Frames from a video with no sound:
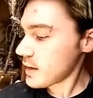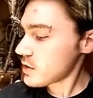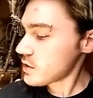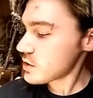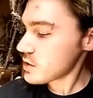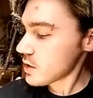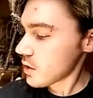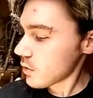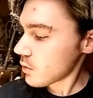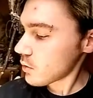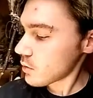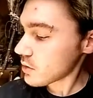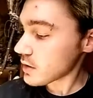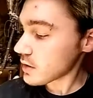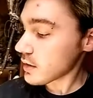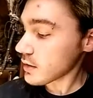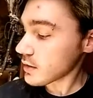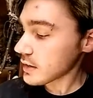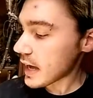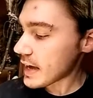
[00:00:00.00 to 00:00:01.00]
So
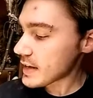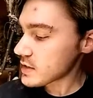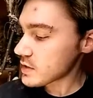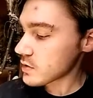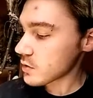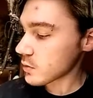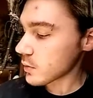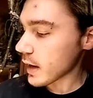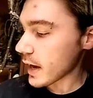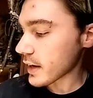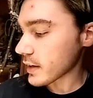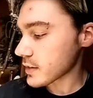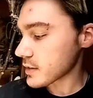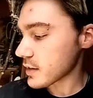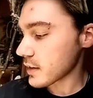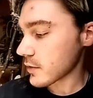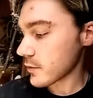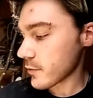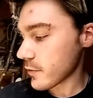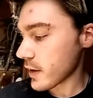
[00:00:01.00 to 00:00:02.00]
the last
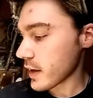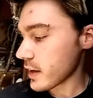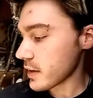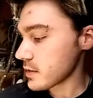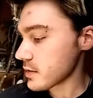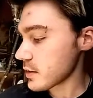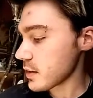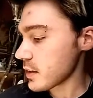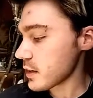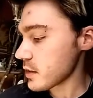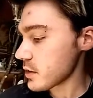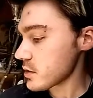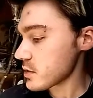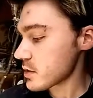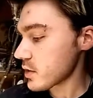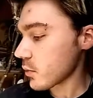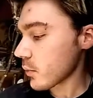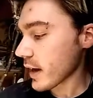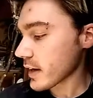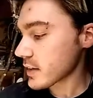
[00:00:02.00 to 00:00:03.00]
waxing phase
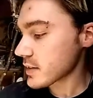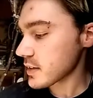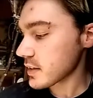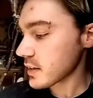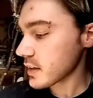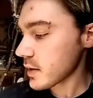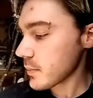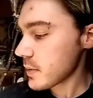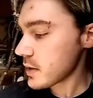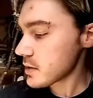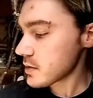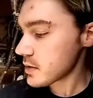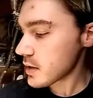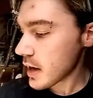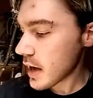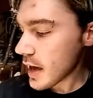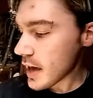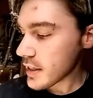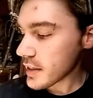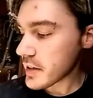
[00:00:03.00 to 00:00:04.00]
is the waxing gibbous.
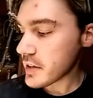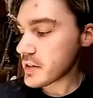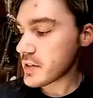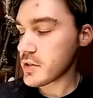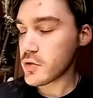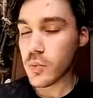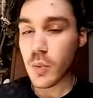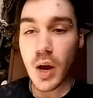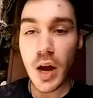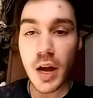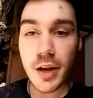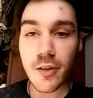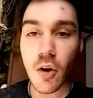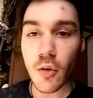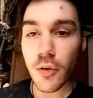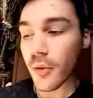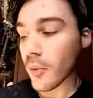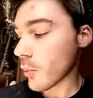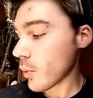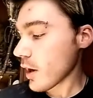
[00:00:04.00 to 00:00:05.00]
This is what I
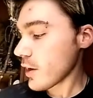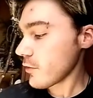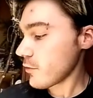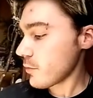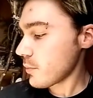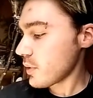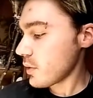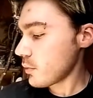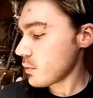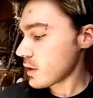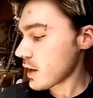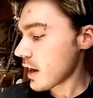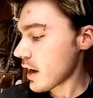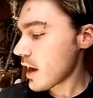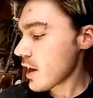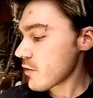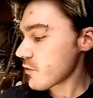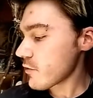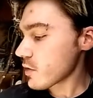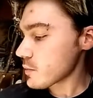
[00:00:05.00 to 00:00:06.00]
call the wife moon,
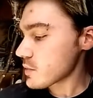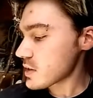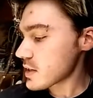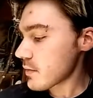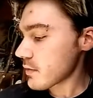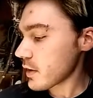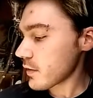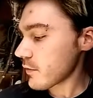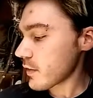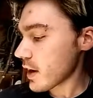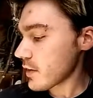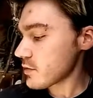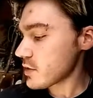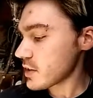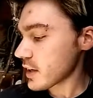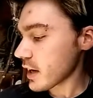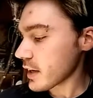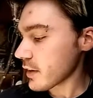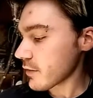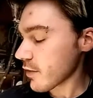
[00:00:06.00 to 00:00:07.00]
from 75
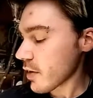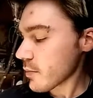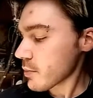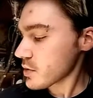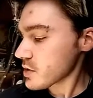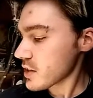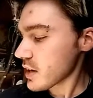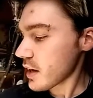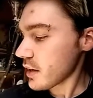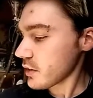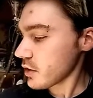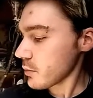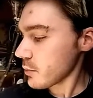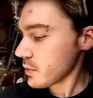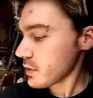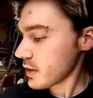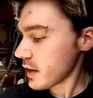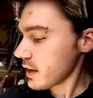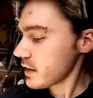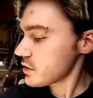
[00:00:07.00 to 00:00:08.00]
to 95%
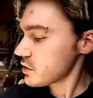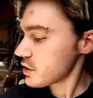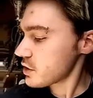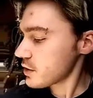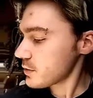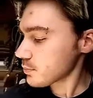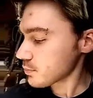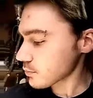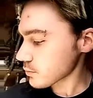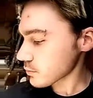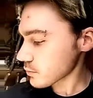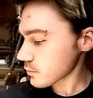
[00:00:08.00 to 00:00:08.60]
illumination,